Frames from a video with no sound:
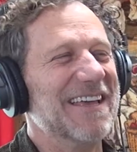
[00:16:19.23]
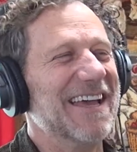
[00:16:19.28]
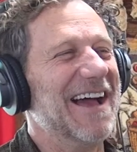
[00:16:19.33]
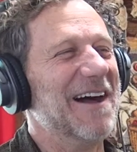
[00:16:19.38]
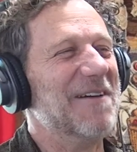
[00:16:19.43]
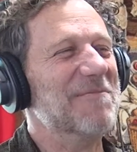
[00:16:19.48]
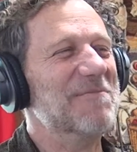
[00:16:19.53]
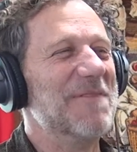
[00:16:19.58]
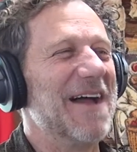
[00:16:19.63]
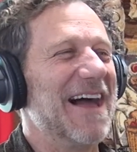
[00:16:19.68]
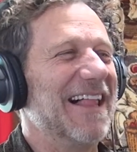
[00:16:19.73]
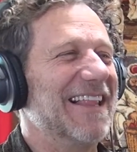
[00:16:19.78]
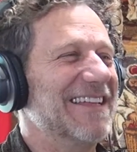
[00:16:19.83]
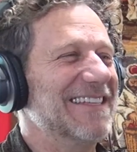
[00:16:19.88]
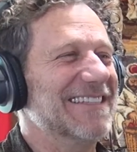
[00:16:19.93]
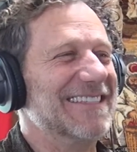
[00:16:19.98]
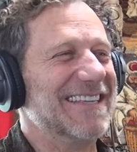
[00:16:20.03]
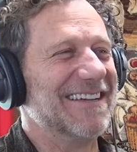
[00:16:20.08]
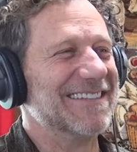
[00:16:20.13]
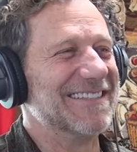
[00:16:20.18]
help
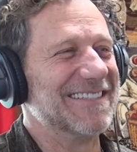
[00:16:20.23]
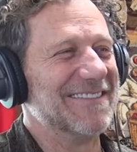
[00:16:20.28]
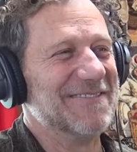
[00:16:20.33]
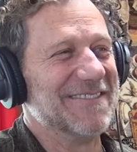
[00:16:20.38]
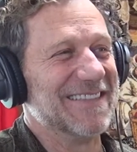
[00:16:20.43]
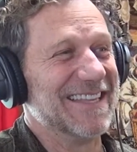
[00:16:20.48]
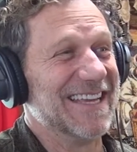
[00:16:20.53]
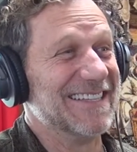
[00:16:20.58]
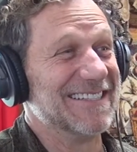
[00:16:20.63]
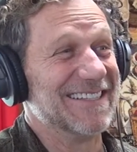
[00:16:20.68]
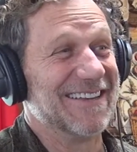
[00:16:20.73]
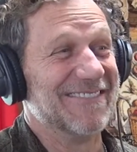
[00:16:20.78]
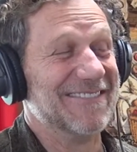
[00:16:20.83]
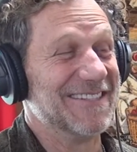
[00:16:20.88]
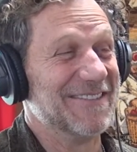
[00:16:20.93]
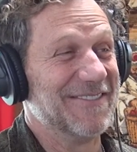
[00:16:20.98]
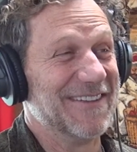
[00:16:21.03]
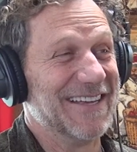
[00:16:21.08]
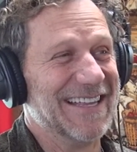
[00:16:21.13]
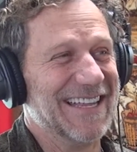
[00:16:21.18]
balance out some things I
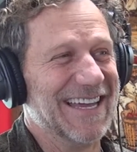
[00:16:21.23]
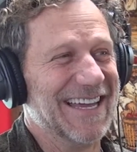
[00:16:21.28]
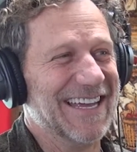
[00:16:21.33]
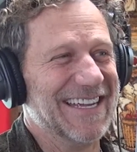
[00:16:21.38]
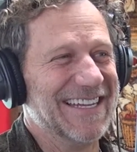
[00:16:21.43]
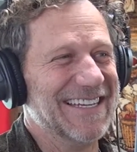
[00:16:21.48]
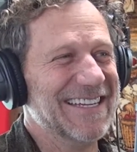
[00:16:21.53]
was feeling.